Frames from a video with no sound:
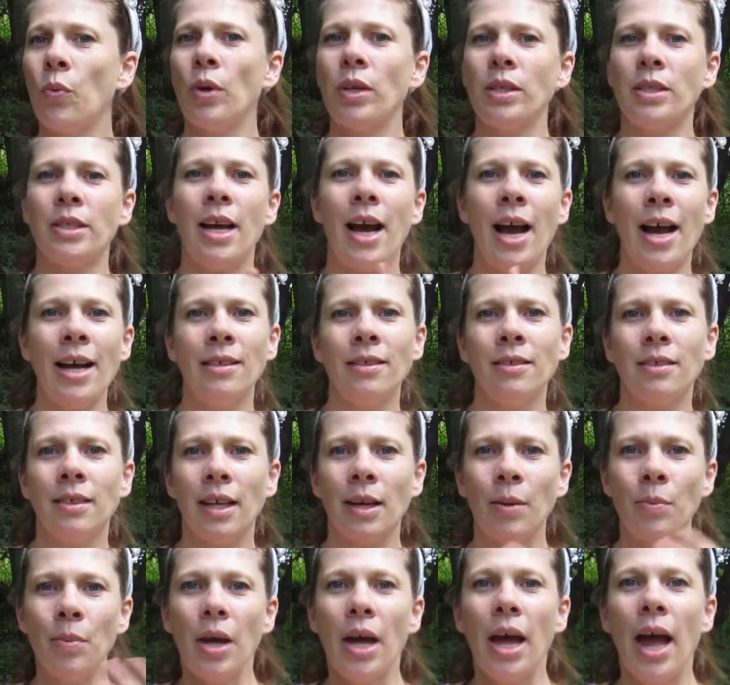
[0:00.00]
want to ask
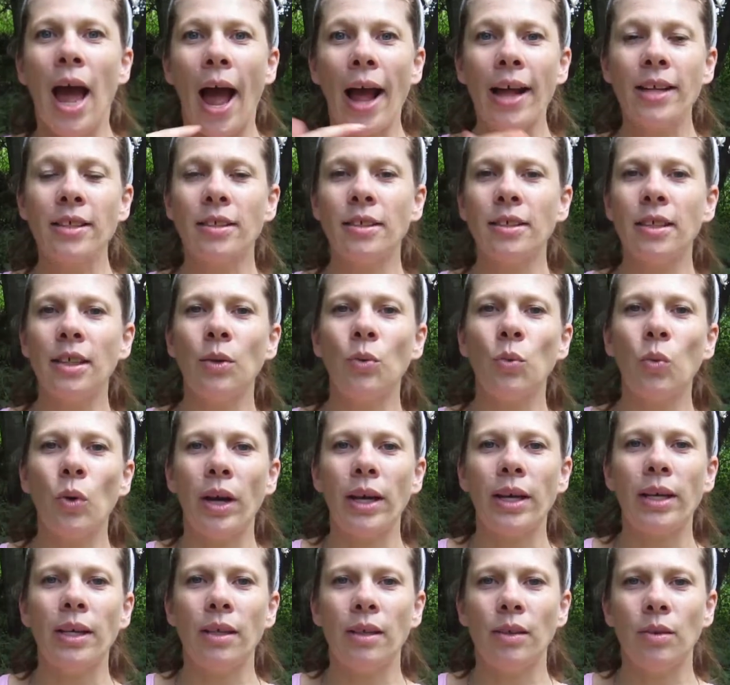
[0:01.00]
them and see
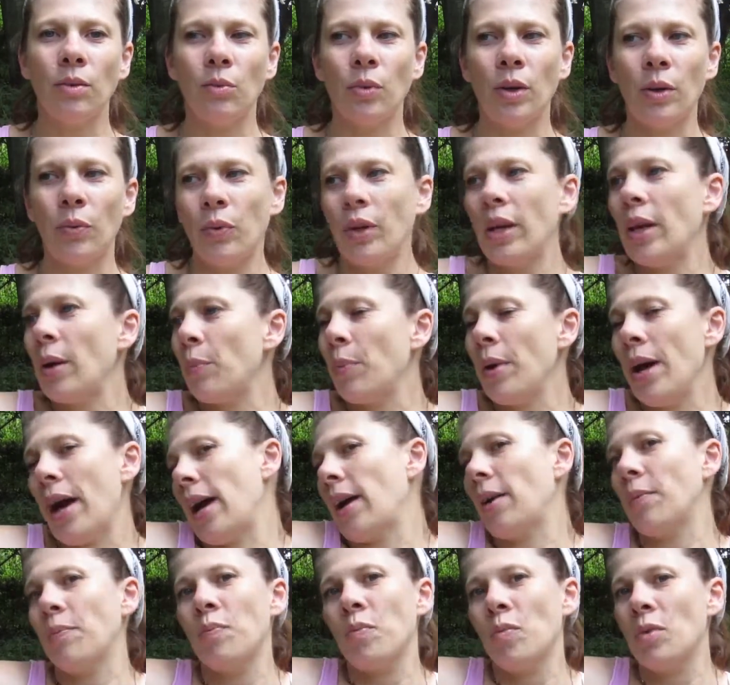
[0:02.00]
what we get back.
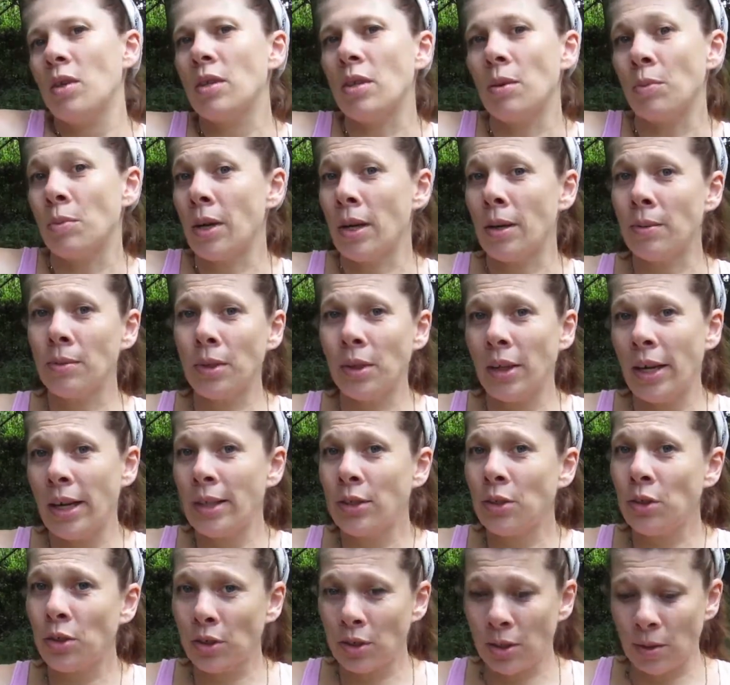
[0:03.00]
Sometimes they'll
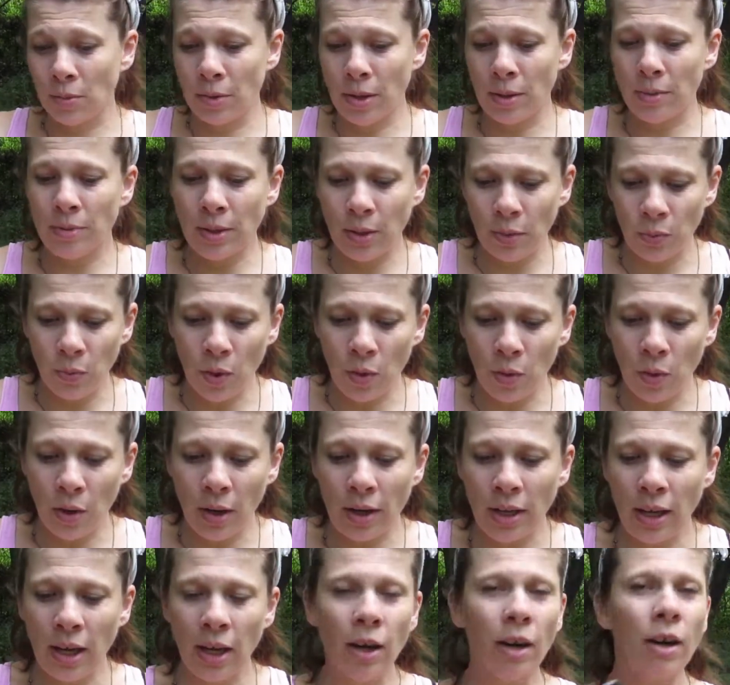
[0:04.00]
answer, sometimes they won't
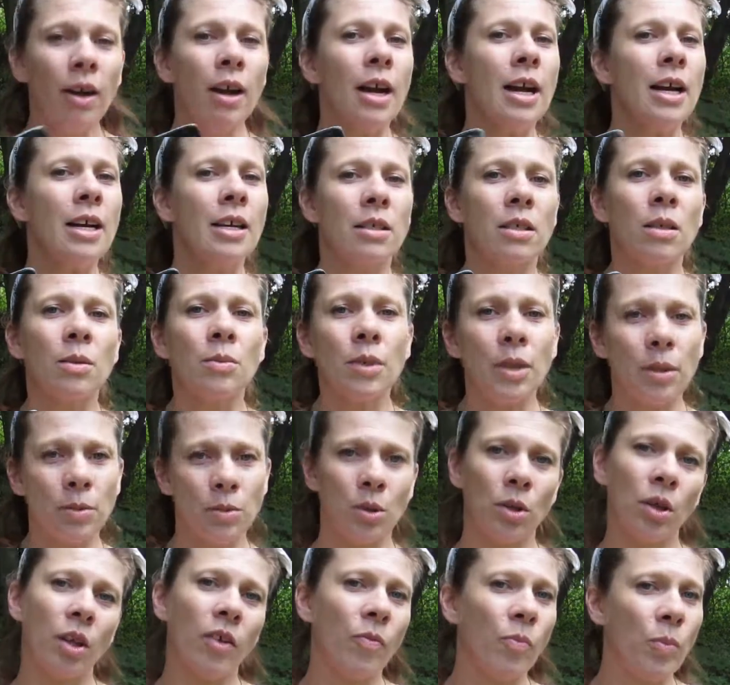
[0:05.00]
on here. Sometimes
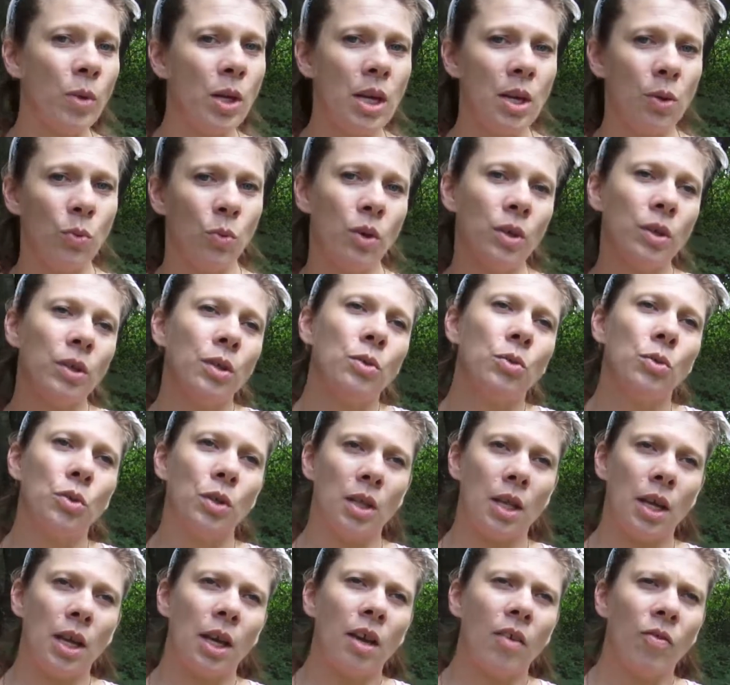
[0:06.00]
they'll give me, well, usually
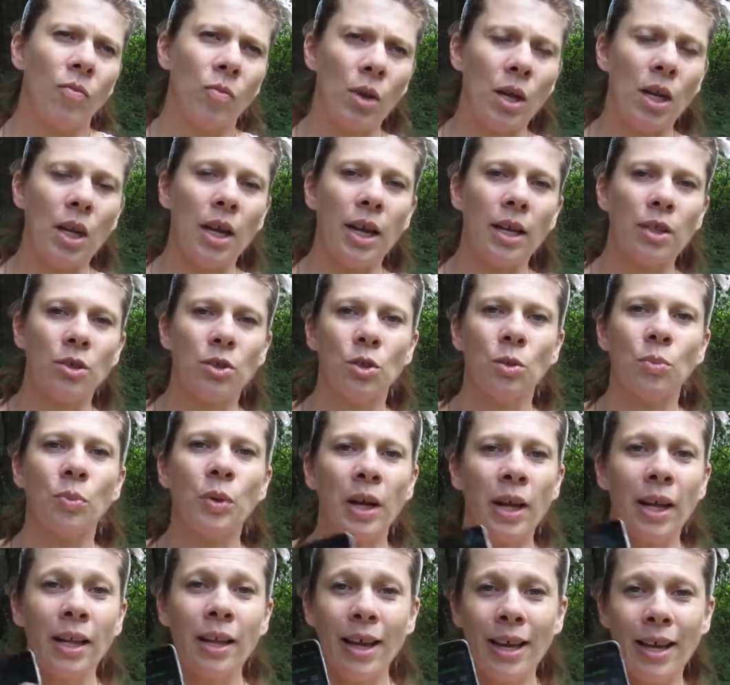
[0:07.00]
they give me an answer,
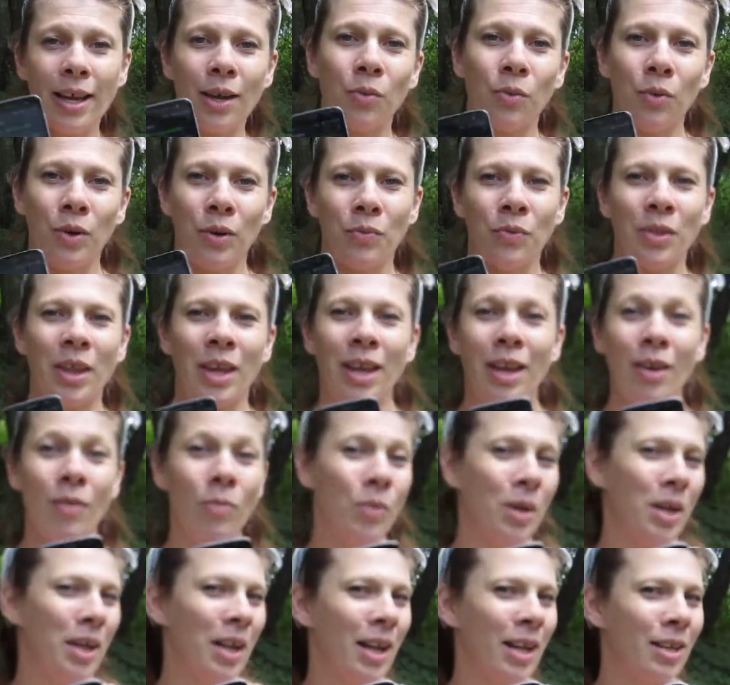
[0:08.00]
but I like it when they give
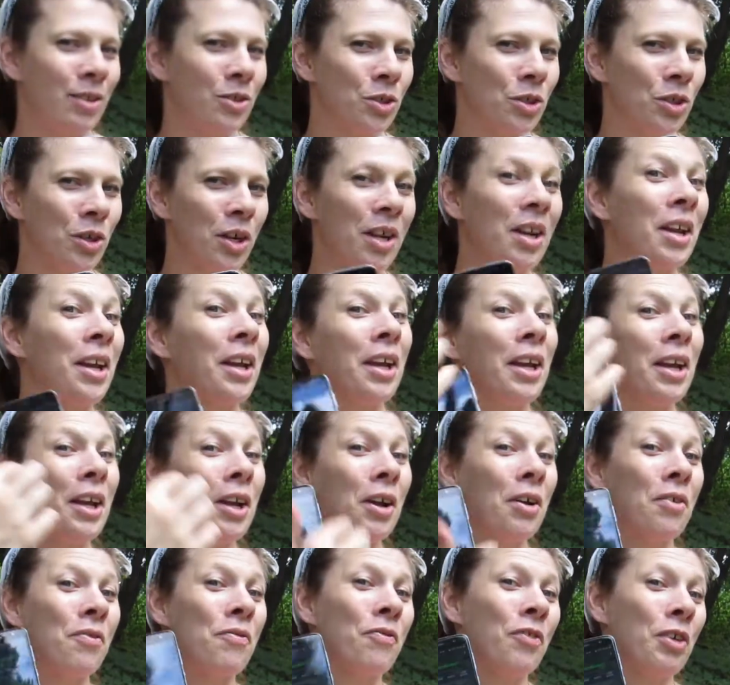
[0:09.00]
me an answer and I can
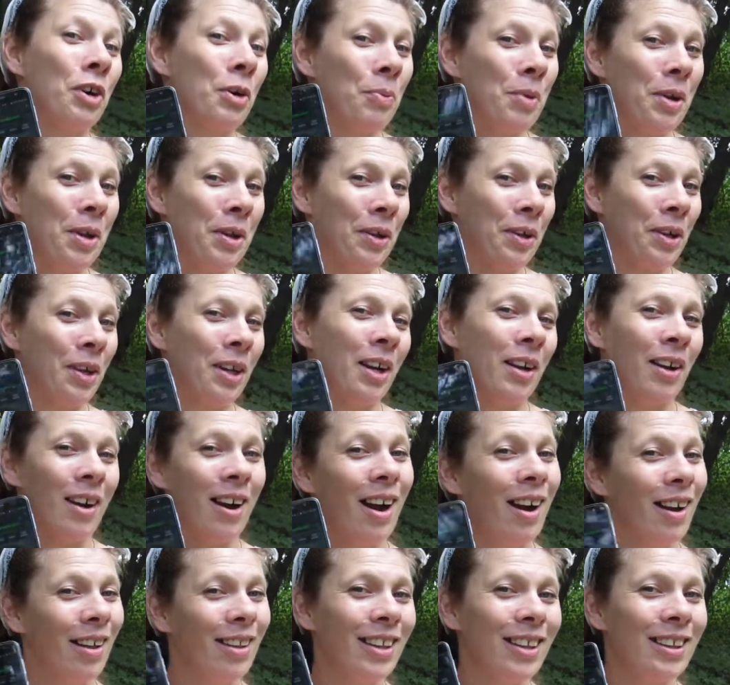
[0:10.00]
confirm it on here.
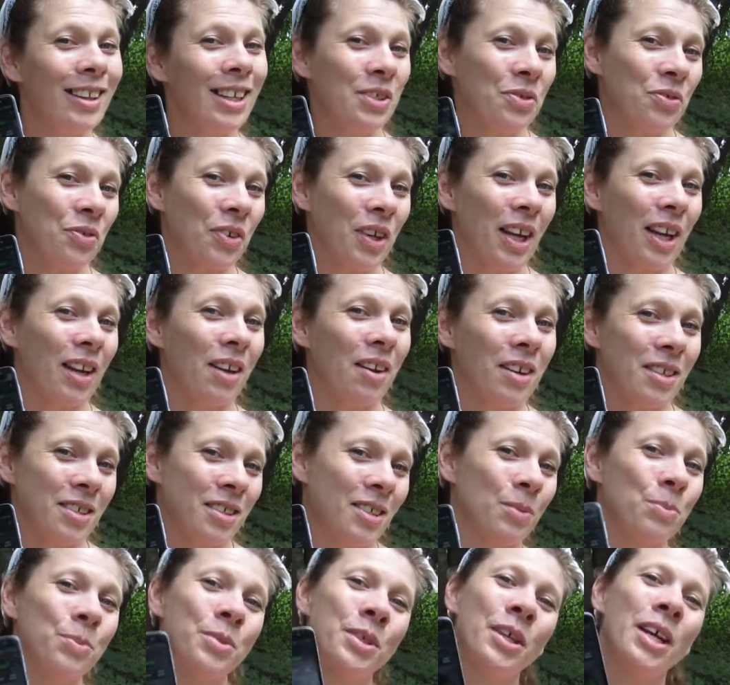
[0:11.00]
I think that's freaking
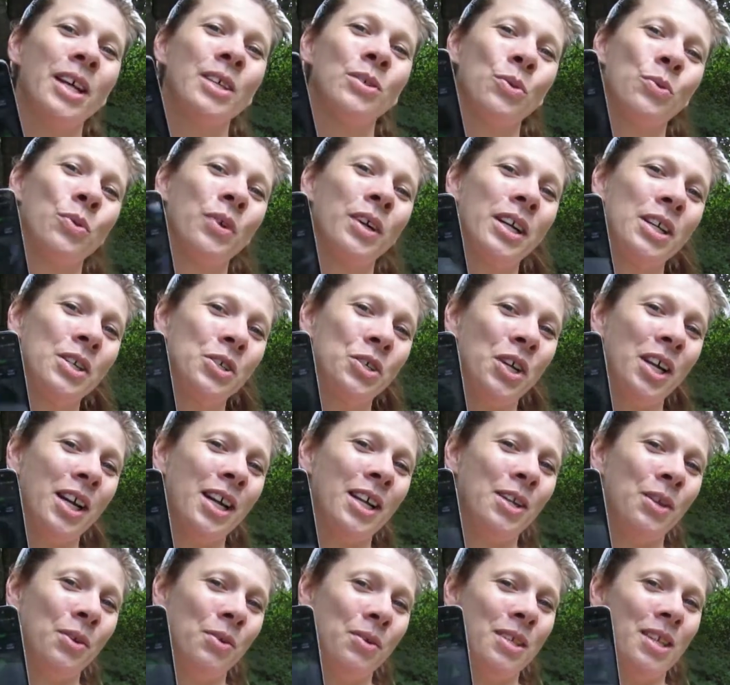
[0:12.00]
awesome. So that's what we're gonna try
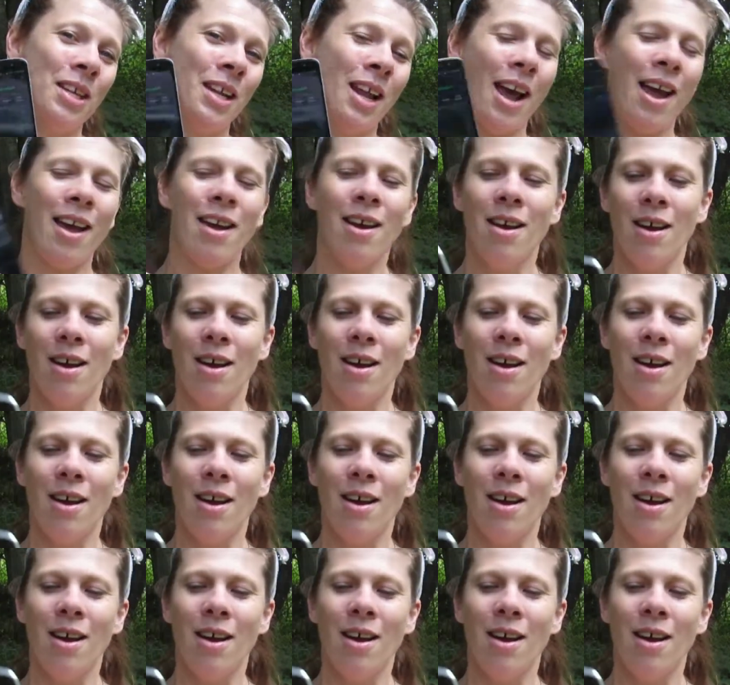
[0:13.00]
and do today.